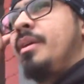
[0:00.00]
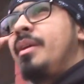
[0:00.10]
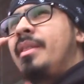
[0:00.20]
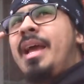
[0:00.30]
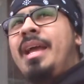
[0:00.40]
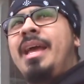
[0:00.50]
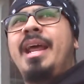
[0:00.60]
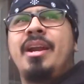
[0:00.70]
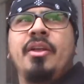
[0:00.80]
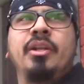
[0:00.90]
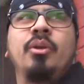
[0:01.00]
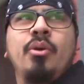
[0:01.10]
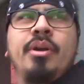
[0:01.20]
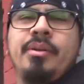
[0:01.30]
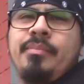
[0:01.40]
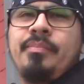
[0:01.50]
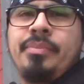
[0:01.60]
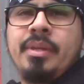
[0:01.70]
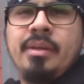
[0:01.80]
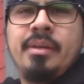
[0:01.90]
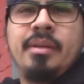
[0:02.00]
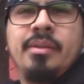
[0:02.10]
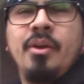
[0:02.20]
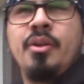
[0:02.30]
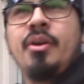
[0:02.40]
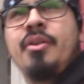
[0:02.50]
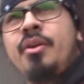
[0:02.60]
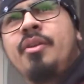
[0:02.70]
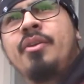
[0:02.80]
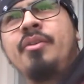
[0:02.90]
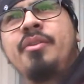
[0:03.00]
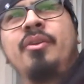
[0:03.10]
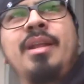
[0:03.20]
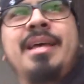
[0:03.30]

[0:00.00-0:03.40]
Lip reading: it ain't on the Lord. They're less